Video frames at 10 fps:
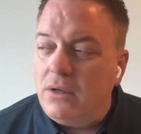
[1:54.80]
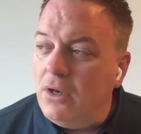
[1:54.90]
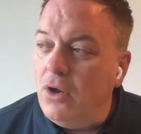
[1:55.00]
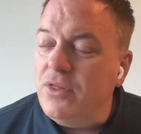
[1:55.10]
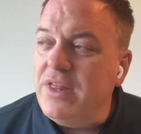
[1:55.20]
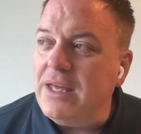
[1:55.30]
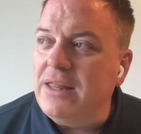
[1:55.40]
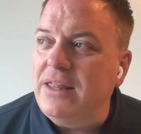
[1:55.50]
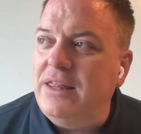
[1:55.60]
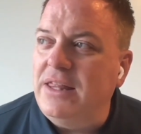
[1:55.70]
You know,
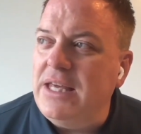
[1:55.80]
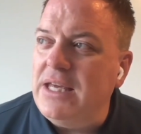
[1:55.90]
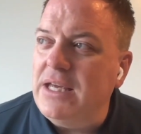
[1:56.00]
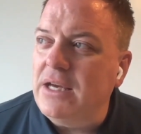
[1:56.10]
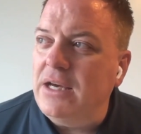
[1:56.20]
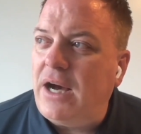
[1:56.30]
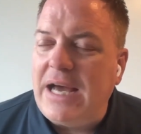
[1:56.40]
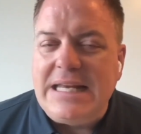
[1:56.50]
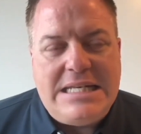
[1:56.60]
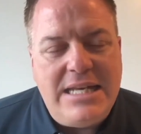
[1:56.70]
the
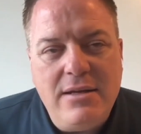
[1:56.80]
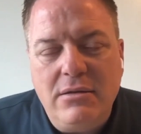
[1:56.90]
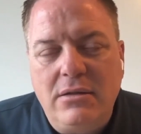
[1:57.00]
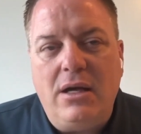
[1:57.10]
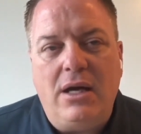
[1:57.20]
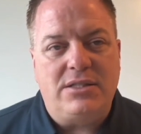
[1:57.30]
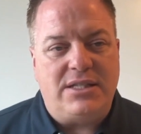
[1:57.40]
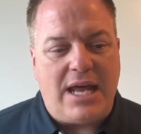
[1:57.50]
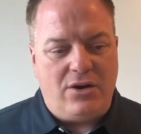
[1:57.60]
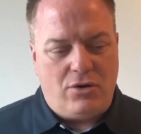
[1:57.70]
ideal
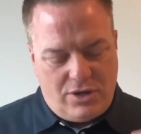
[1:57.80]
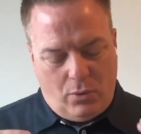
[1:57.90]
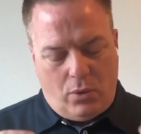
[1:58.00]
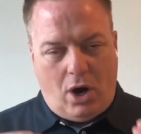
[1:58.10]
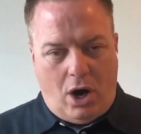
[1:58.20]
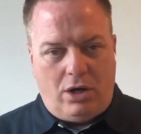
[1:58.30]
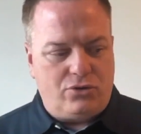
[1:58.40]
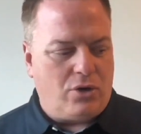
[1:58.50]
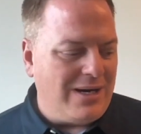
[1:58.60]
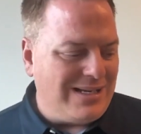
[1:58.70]
standard that we're all
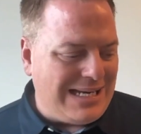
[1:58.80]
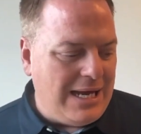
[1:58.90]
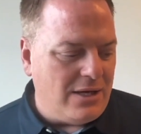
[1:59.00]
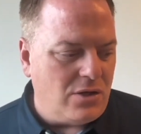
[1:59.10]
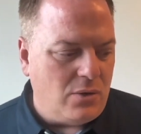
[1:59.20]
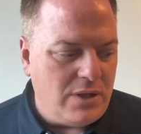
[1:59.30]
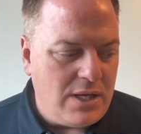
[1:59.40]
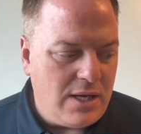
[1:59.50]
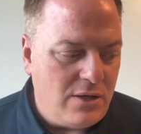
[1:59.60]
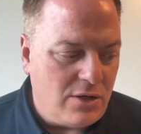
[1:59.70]
trying to get to in
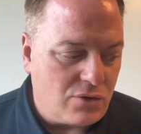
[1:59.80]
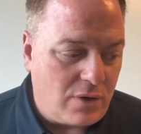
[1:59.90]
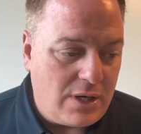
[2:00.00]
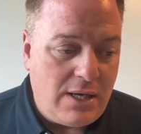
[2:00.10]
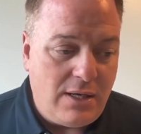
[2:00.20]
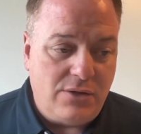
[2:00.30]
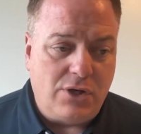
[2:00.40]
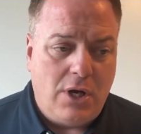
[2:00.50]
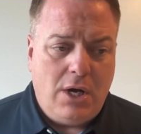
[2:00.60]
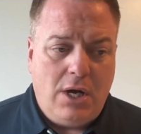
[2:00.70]
the industry
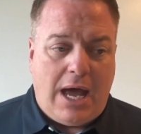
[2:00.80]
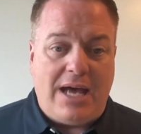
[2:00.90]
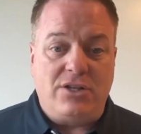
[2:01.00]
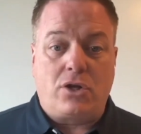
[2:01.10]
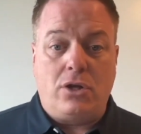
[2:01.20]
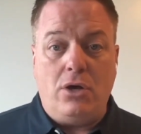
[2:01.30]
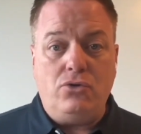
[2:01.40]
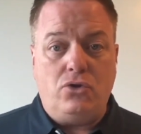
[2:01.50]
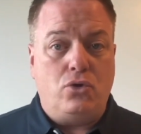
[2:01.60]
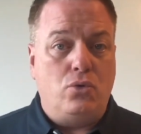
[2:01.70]
is as
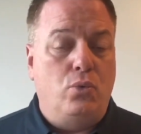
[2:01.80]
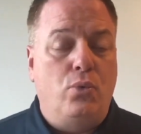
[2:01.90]
close to